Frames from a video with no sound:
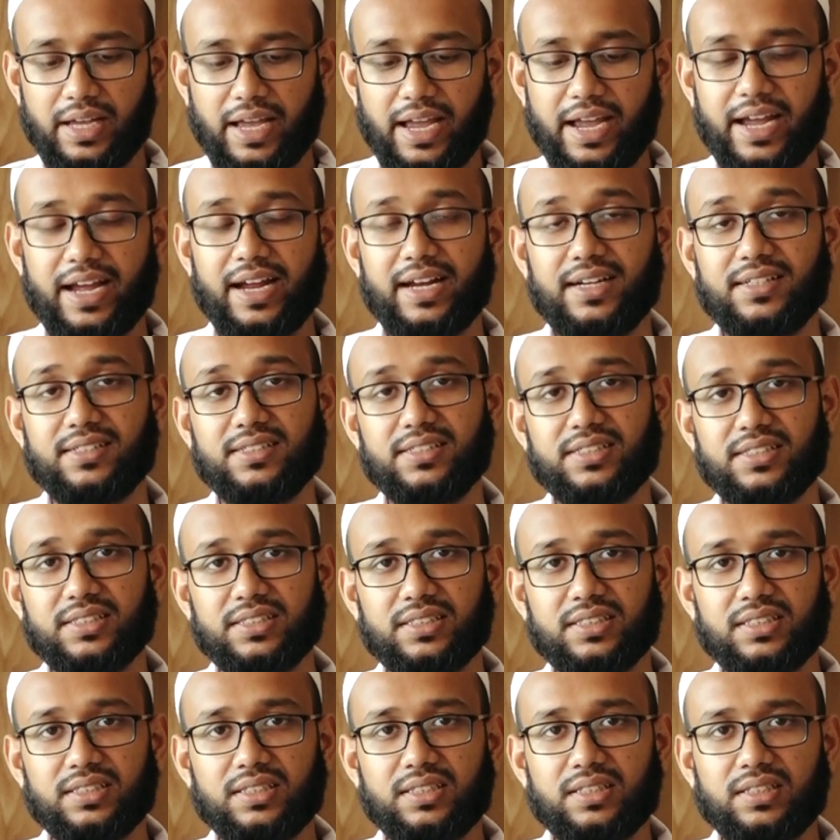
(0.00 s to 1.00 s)
And
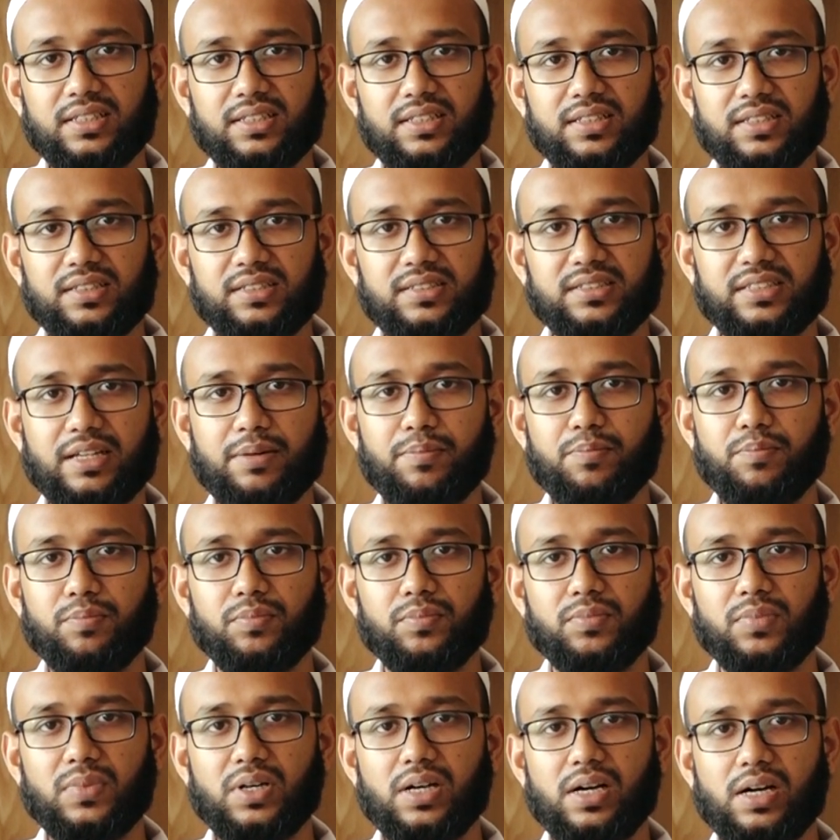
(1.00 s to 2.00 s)
some
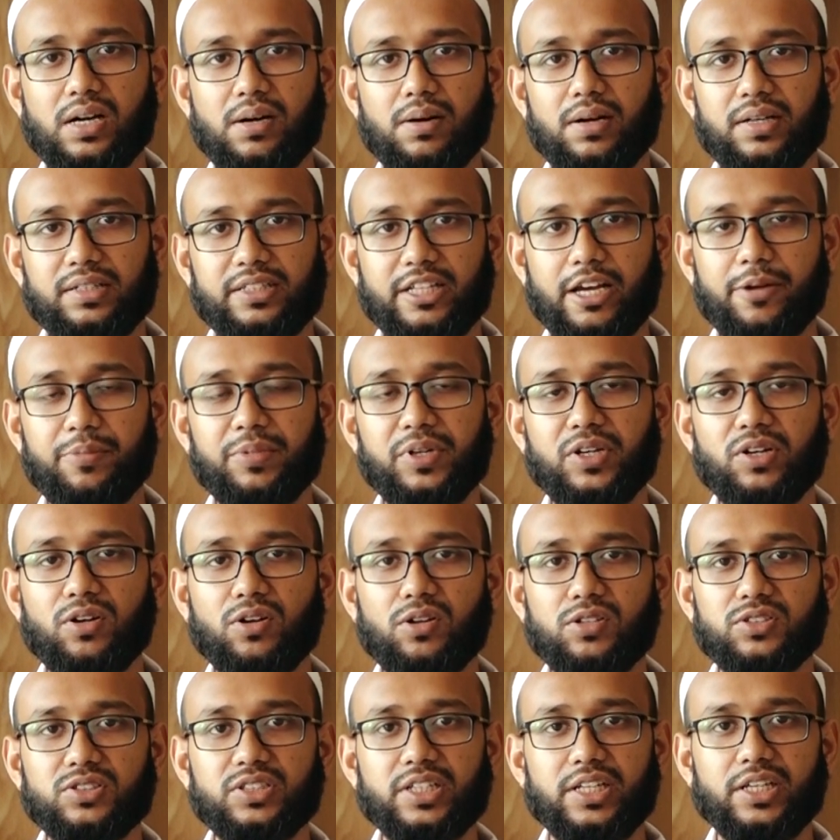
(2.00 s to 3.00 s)

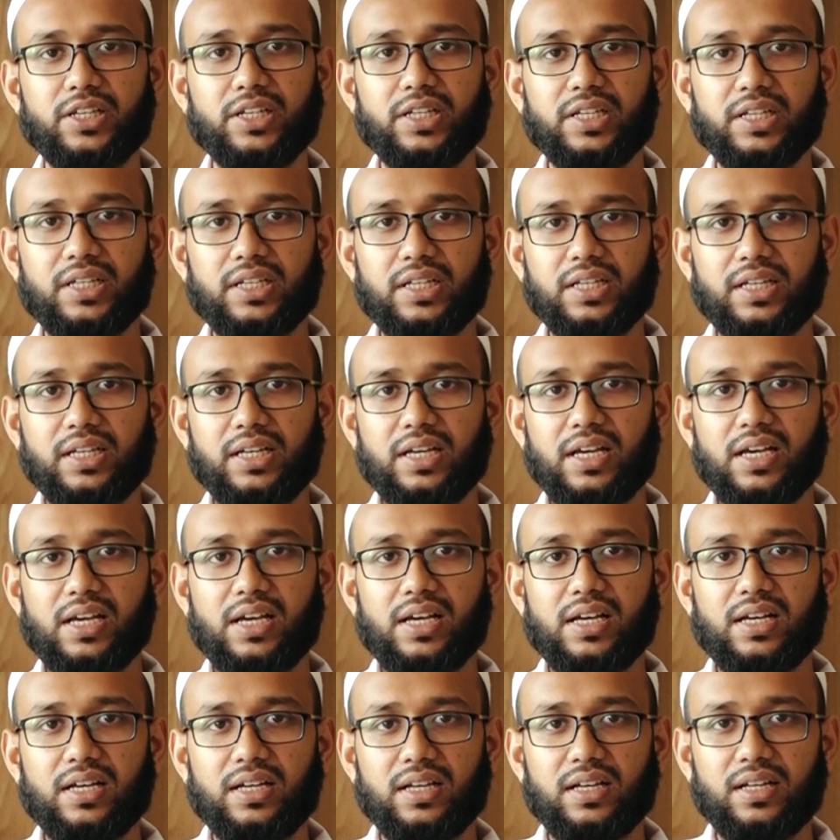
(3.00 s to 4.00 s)
terminology,
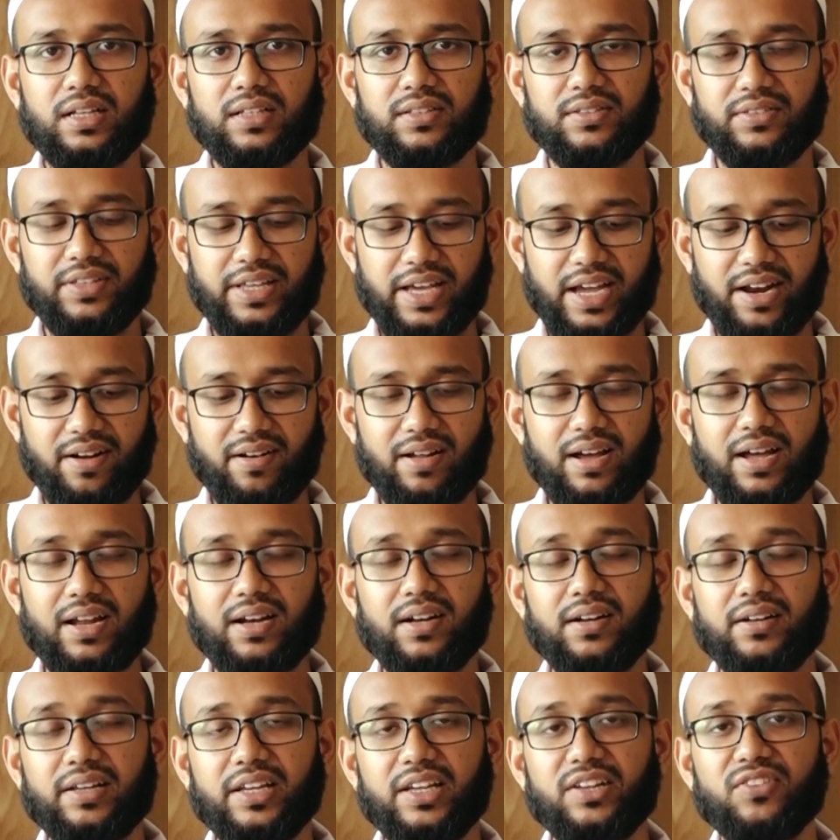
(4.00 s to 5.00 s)
there
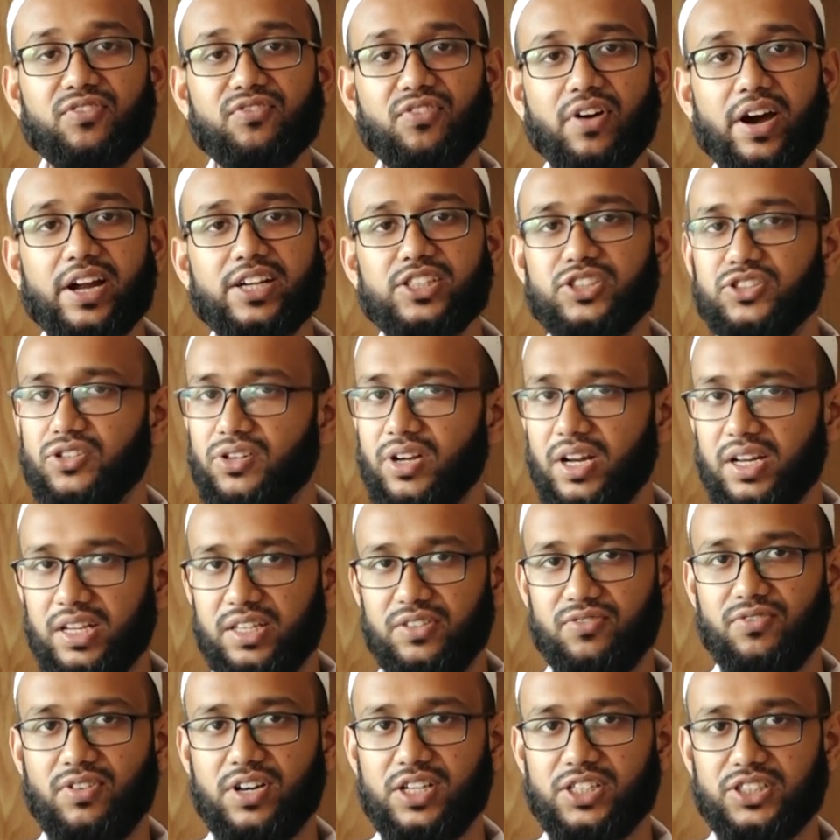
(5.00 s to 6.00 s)
are inversion and
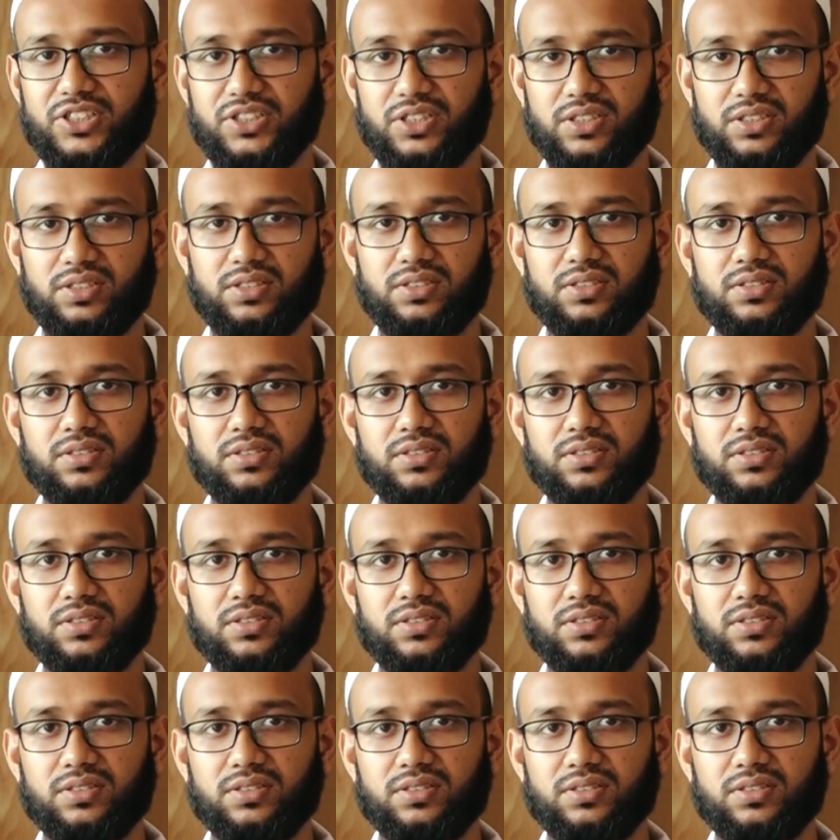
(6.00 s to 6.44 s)
eversion.